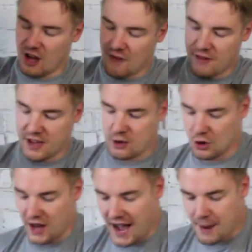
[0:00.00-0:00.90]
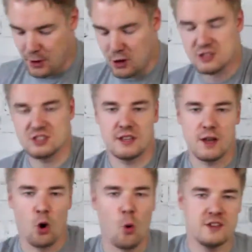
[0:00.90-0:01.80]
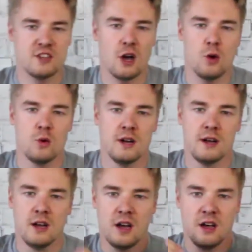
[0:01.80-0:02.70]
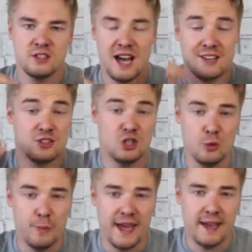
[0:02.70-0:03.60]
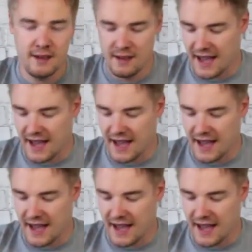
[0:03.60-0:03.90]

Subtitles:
are very good. I personally always go sizes too big.